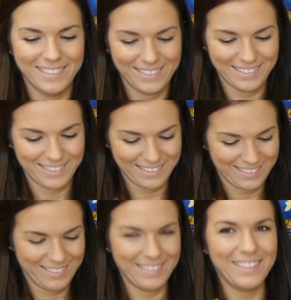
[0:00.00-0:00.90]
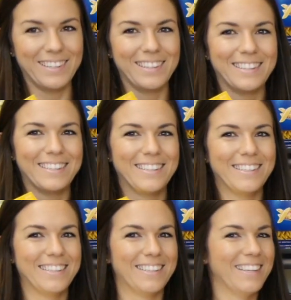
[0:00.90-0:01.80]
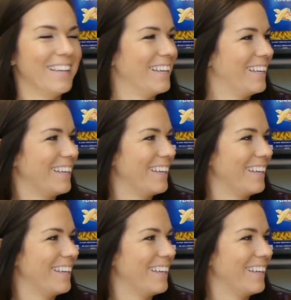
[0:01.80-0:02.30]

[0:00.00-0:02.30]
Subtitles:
[no speech]